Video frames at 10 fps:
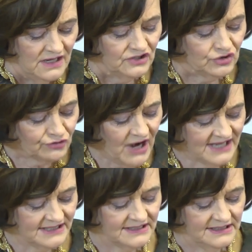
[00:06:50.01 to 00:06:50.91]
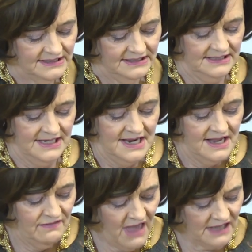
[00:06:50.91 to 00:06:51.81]
stressed
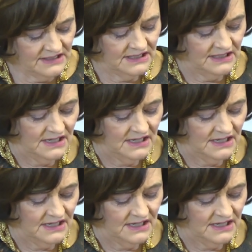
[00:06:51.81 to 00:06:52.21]
that